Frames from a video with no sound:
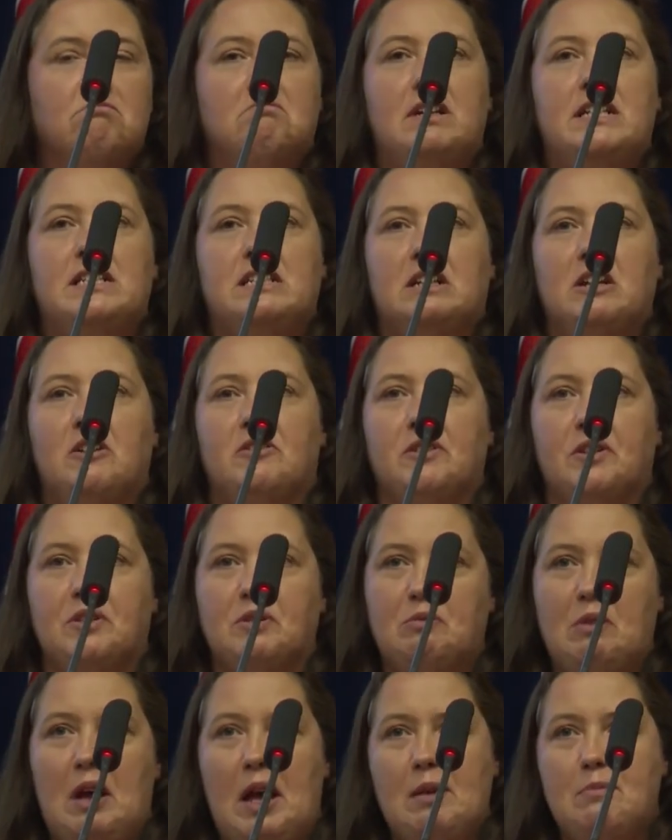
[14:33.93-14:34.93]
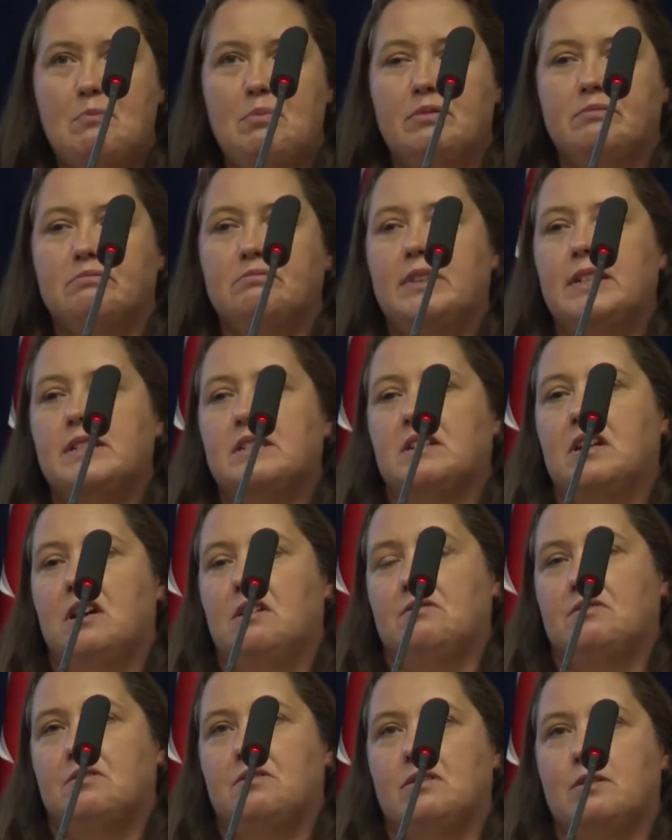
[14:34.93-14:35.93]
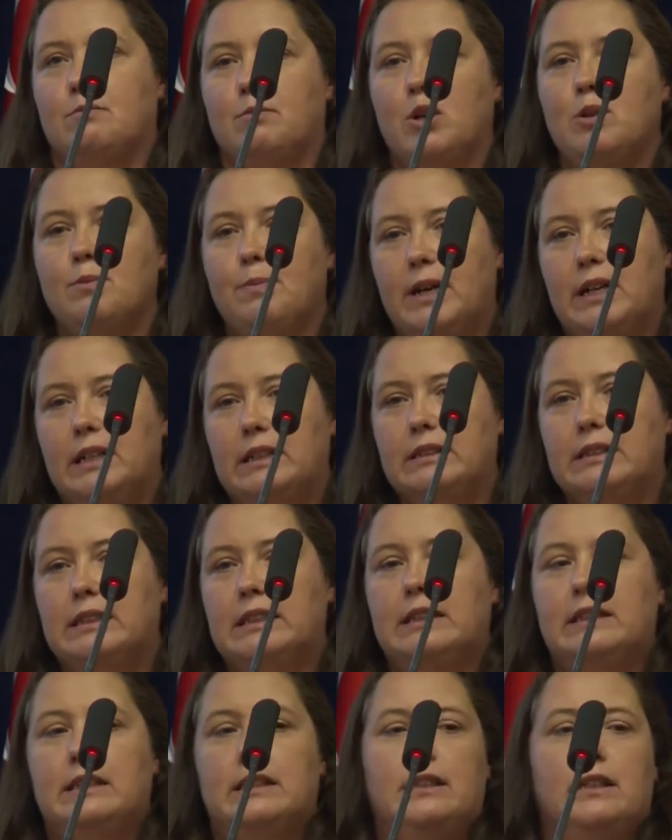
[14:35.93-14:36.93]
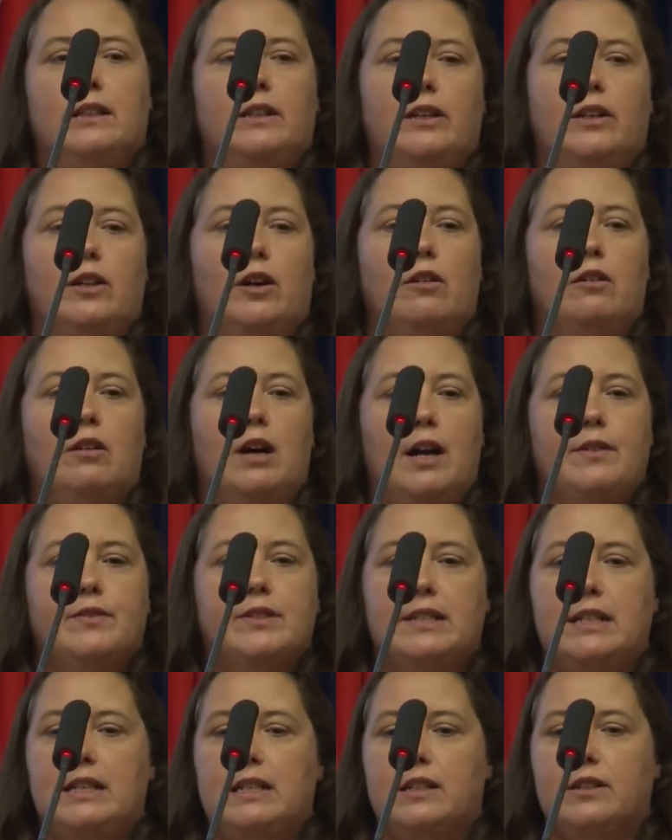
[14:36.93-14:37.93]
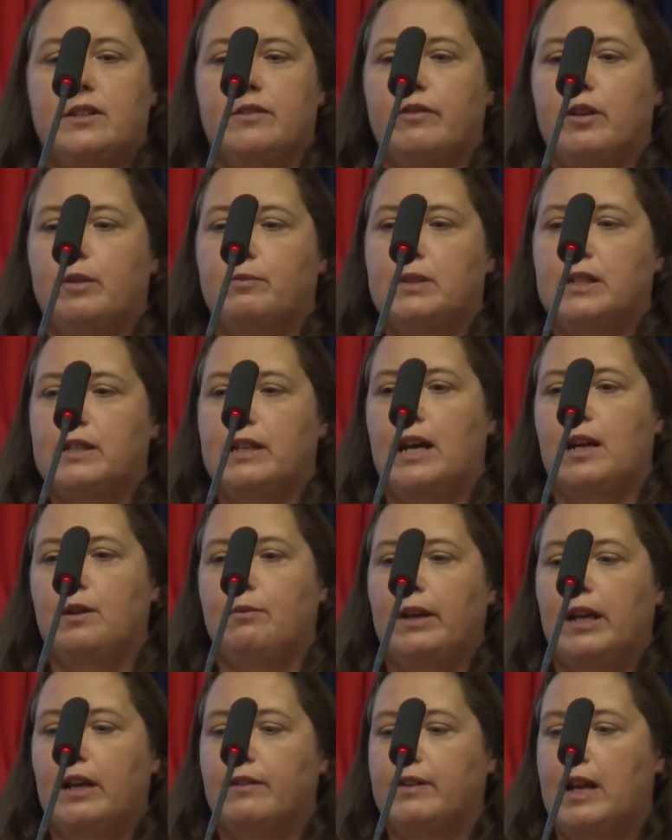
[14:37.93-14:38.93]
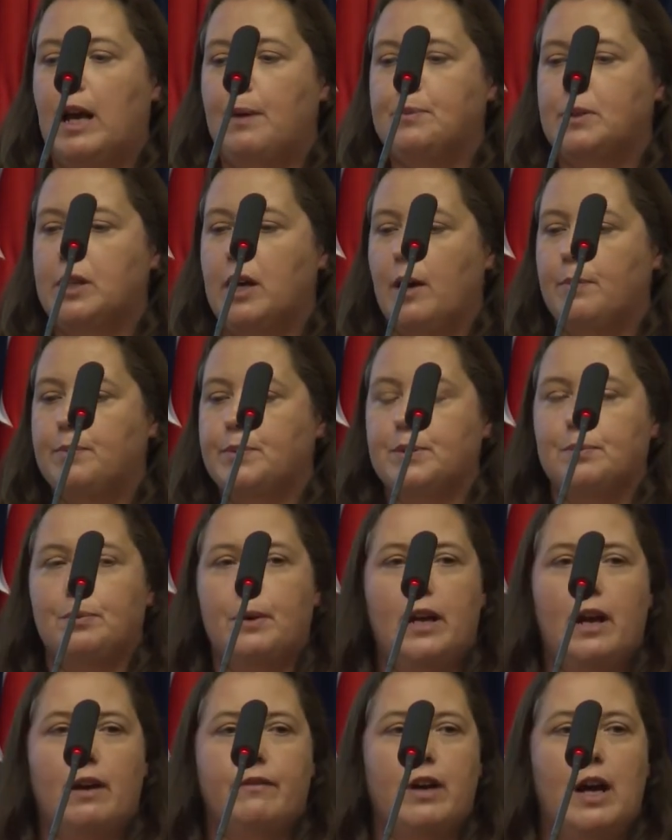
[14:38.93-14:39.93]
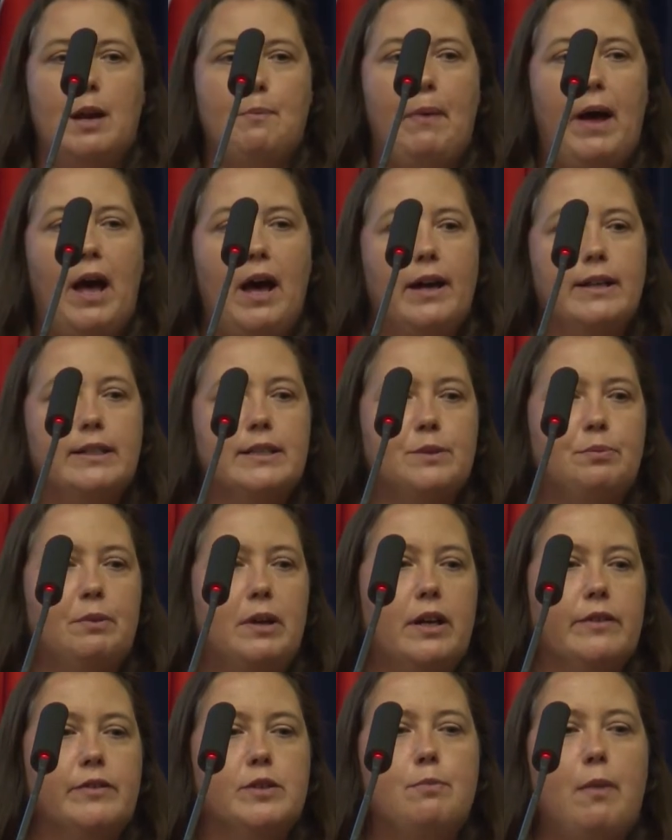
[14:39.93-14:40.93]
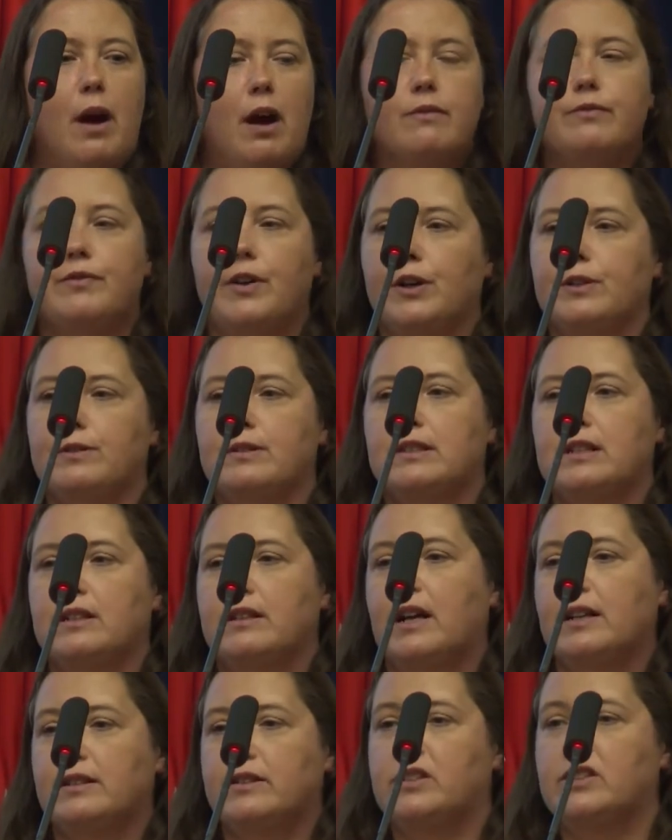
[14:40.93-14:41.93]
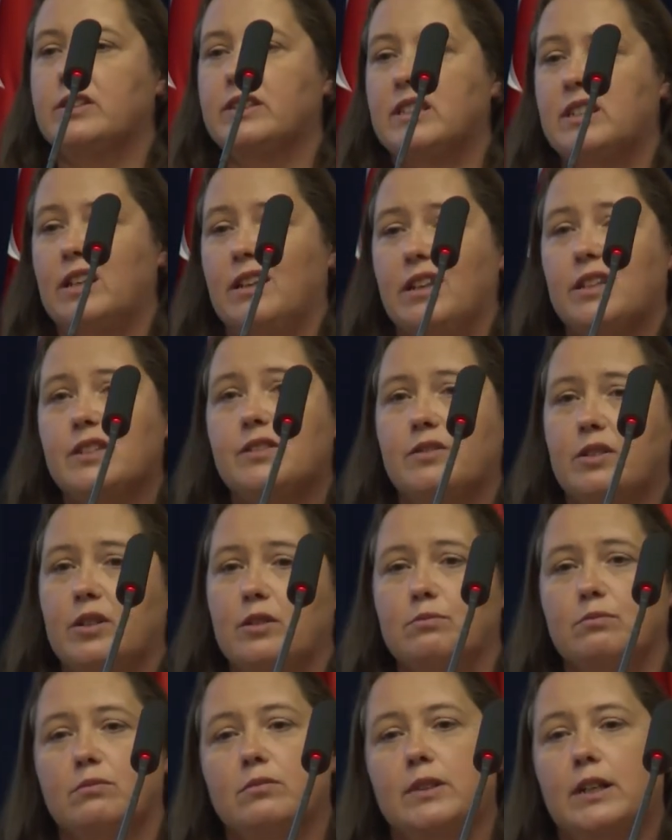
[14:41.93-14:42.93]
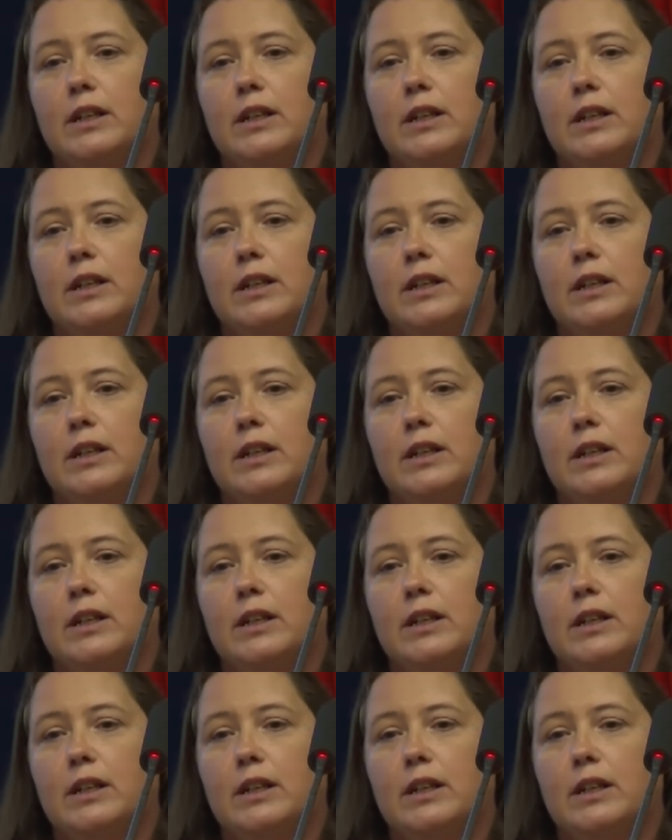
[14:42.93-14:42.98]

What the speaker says: Is it going on the web? Is it going through the mobile? You know, I've seen in the room today, we have laptops, we have iPads, we have smartphones, and that's just in this room.